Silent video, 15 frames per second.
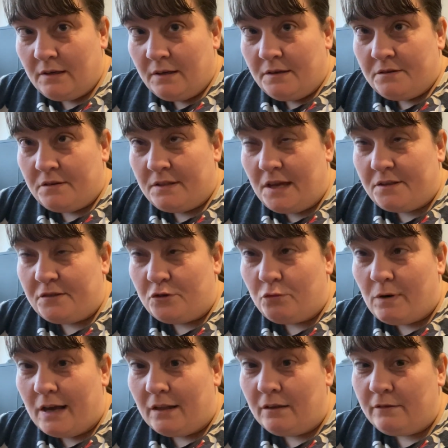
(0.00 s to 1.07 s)
So there's a
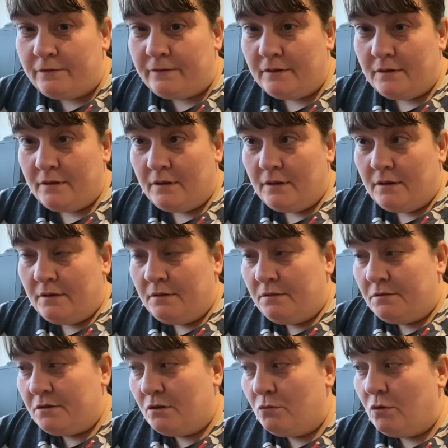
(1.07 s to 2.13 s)
12.
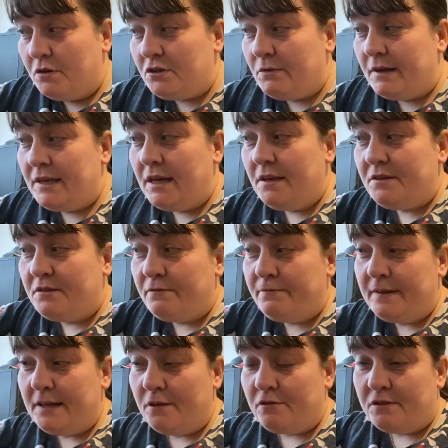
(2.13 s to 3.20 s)
So what do I need to
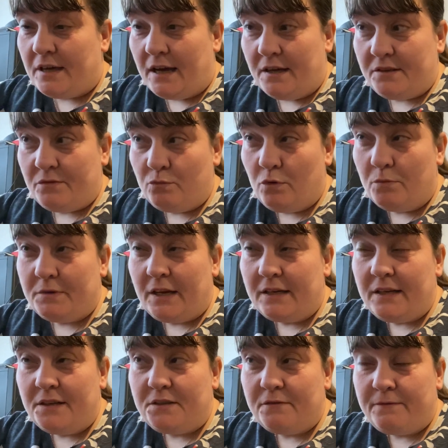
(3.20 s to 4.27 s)
finish that? What would I
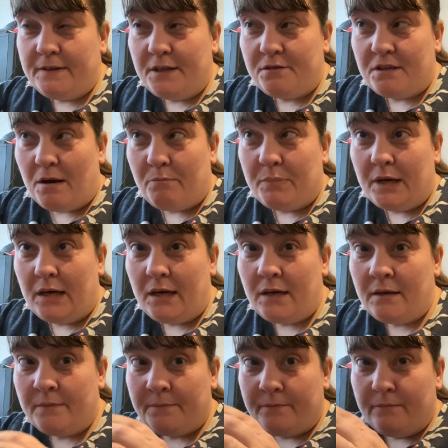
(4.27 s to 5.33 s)
need to finish that
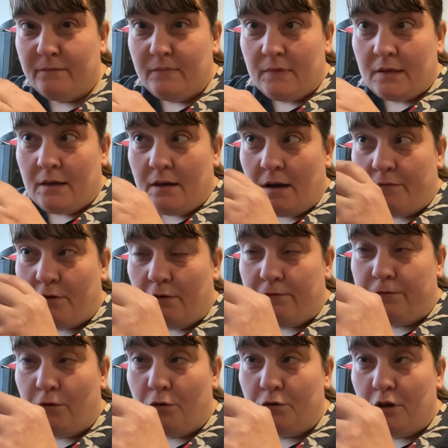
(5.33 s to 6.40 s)
bar? I've got
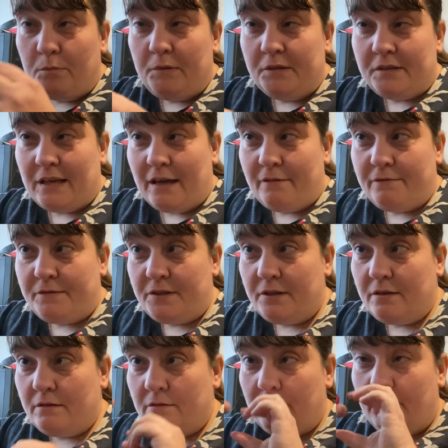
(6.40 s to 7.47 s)
4 knobbles left.
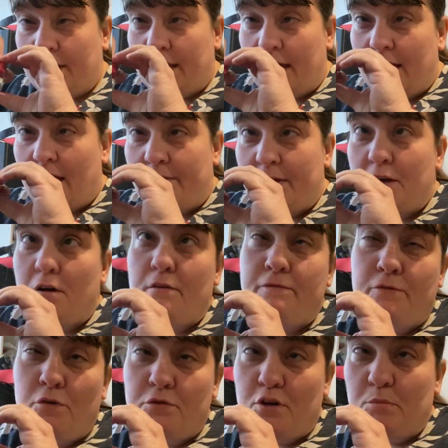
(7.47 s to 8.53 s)
Okay, have I got a
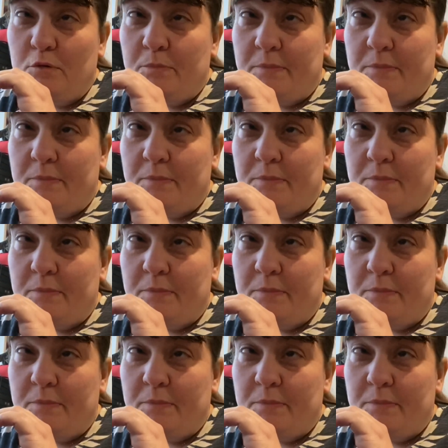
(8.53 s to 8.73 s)
4 knobble